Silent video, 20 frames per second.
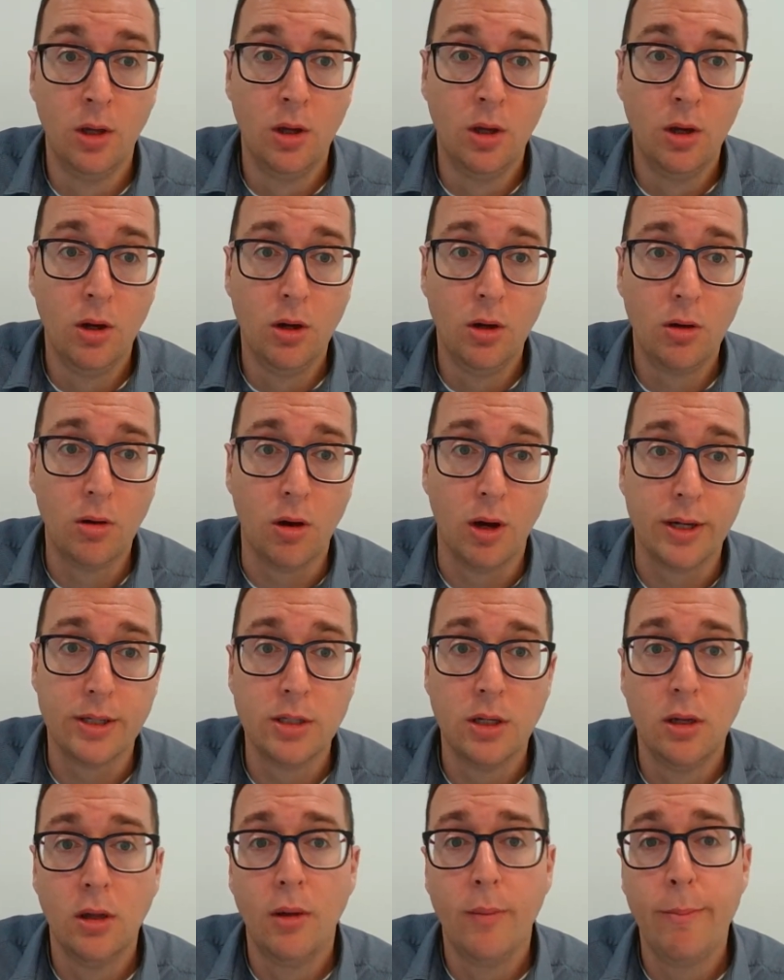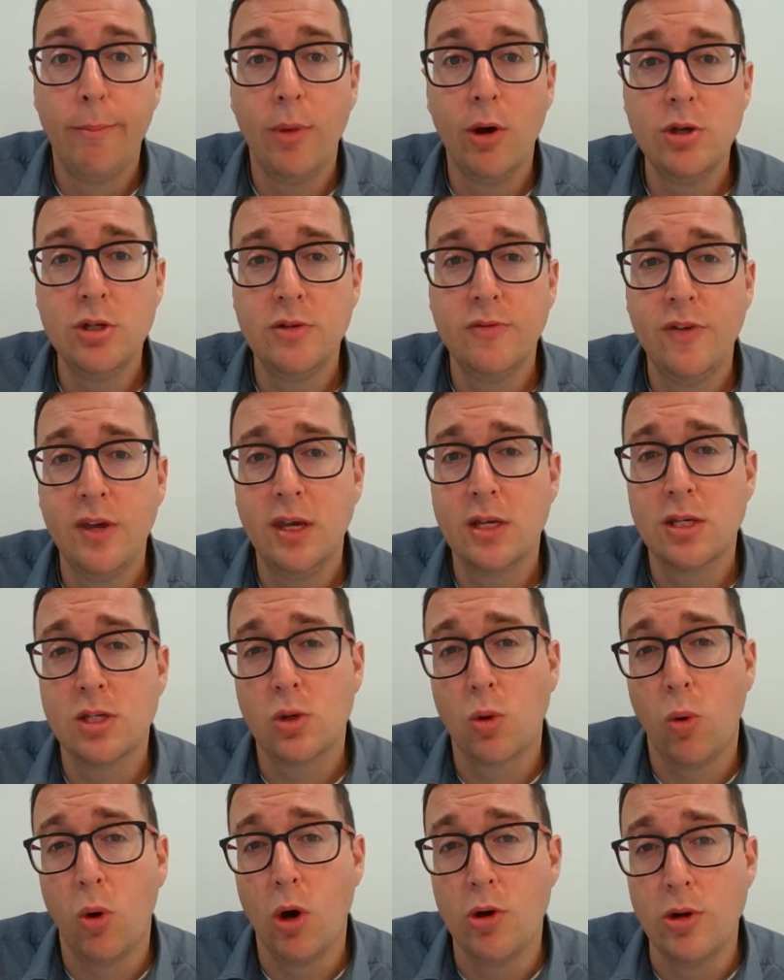All right, most figures
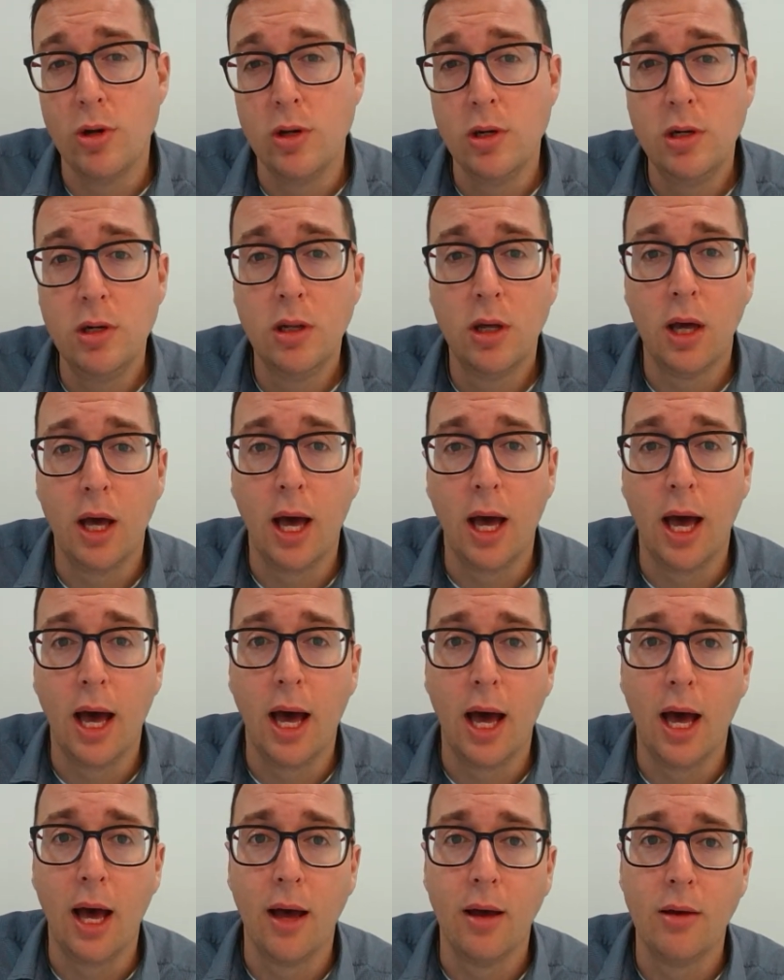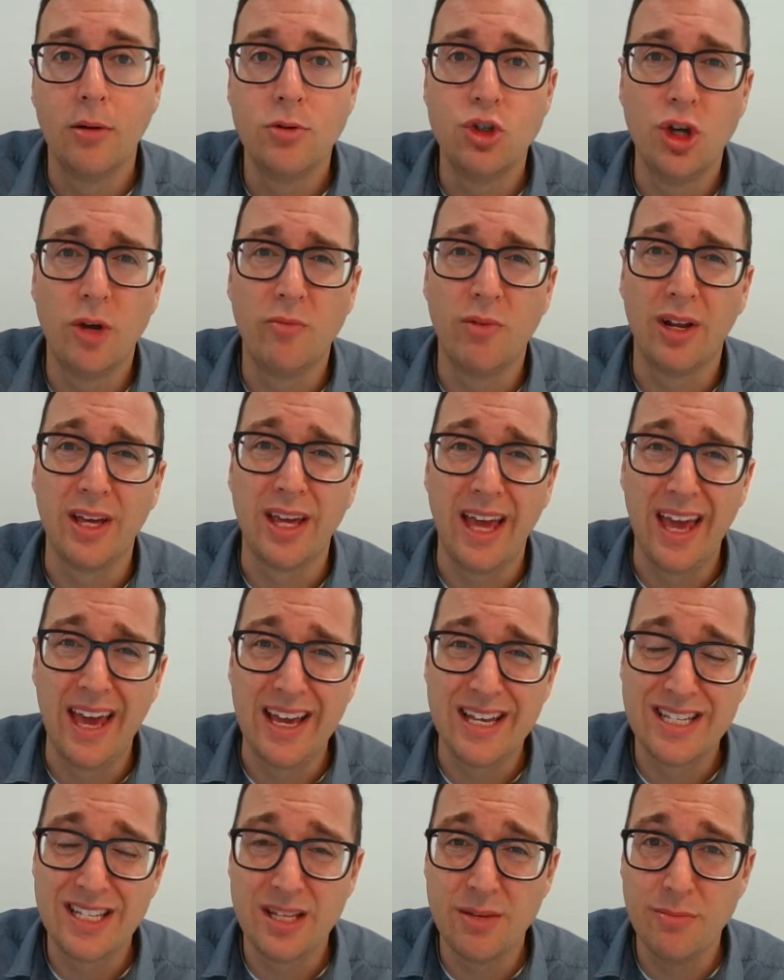quoted are generally
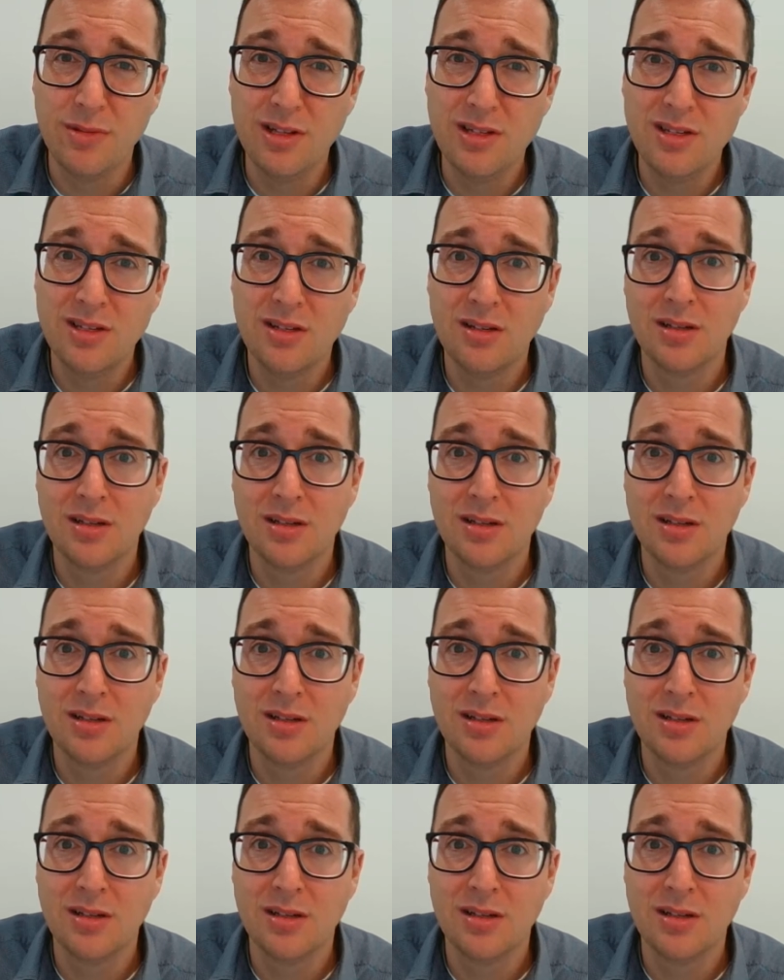estimates.